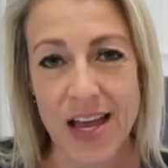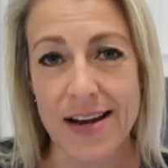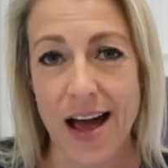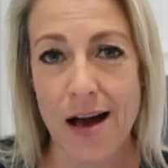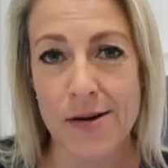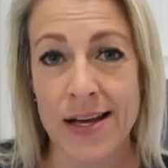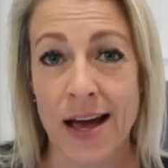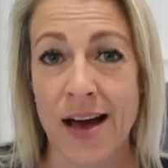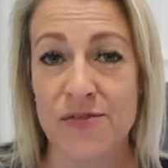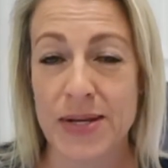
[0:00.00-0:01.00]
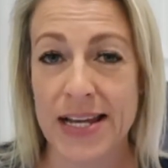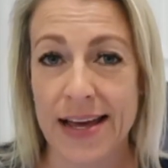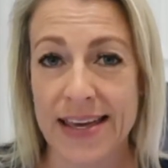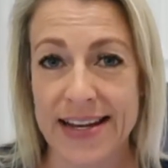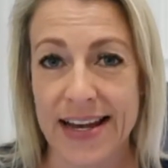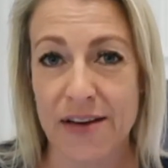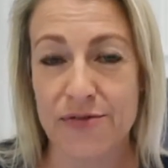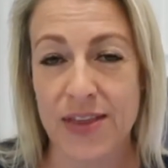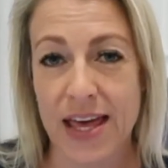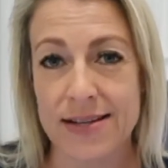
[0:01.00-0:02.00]
Now, I've been lucky
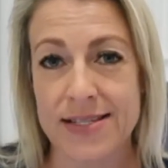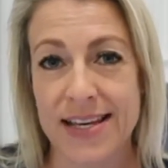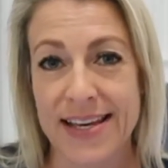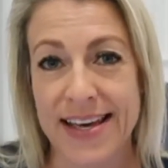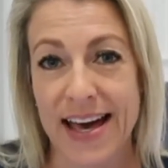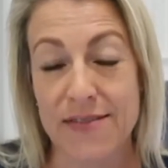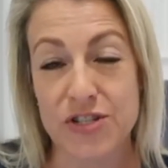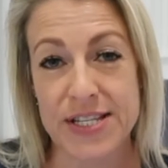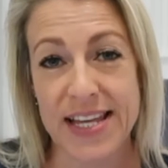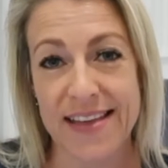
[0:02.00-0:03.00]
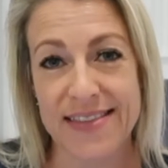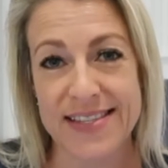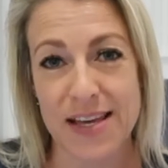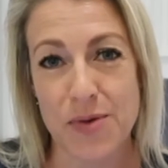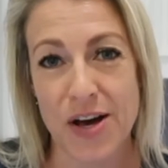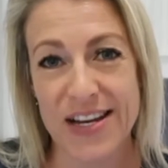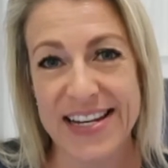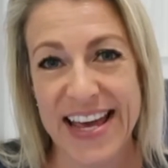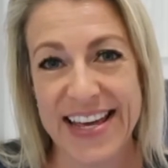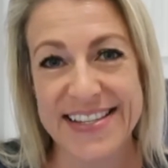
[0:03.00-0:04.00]
enough that I've just had the summer
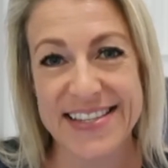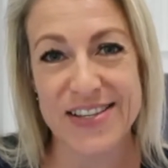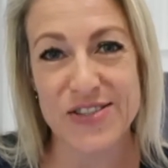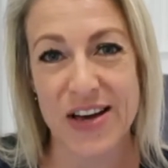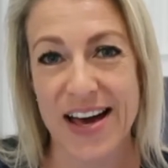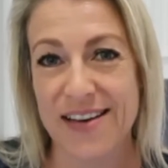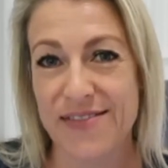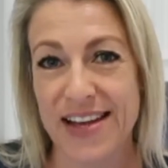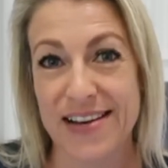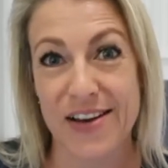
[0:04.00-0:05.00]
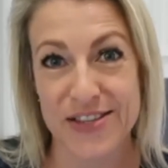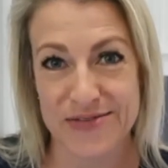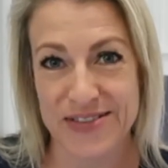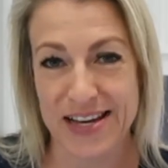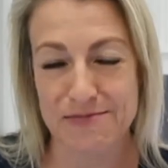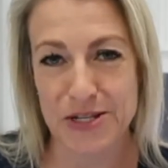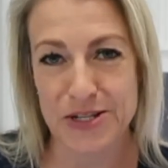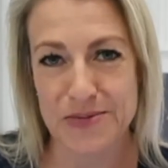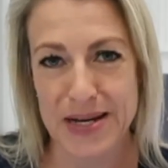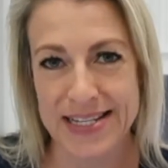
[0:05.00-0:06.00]
holidays, so I've had lots of time to
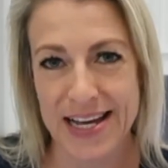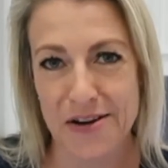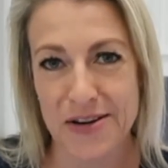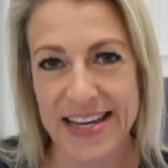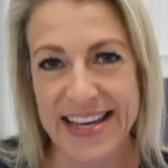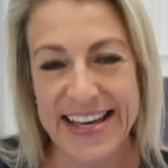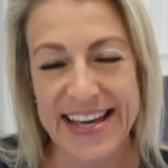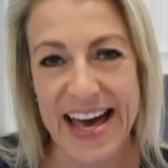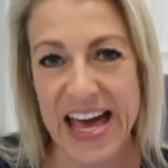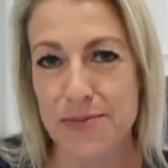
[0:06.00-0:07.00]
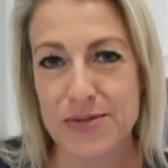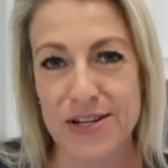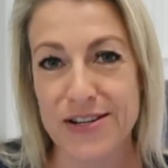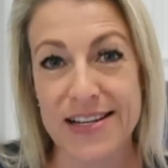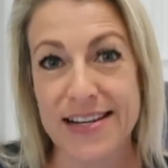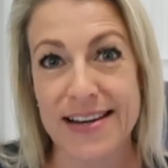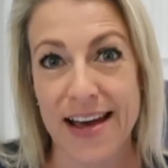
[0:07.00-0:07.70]
do my diary. I absolutely